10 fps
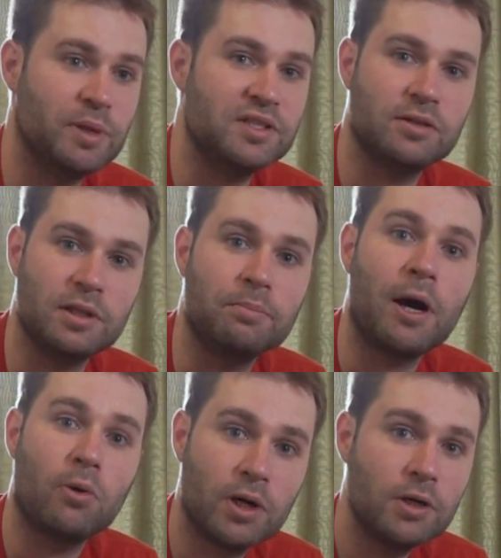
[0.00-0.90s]
basically
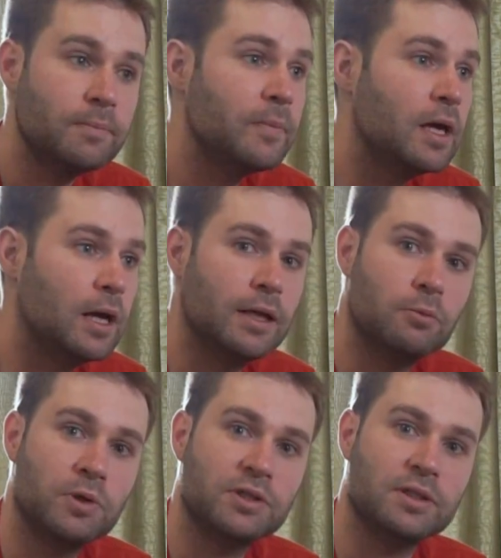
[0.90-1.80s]
power
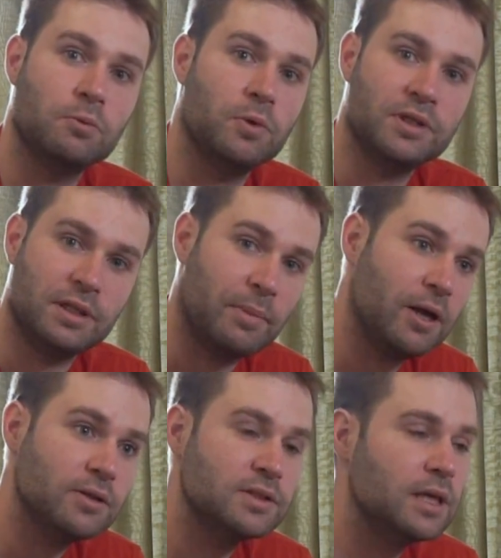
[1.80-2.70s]
with the
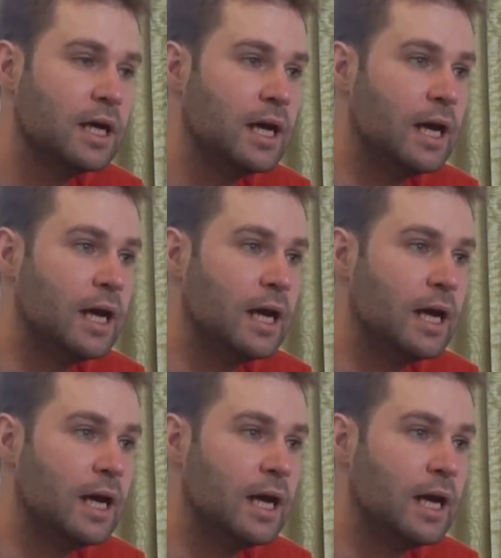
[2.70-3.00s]
belt.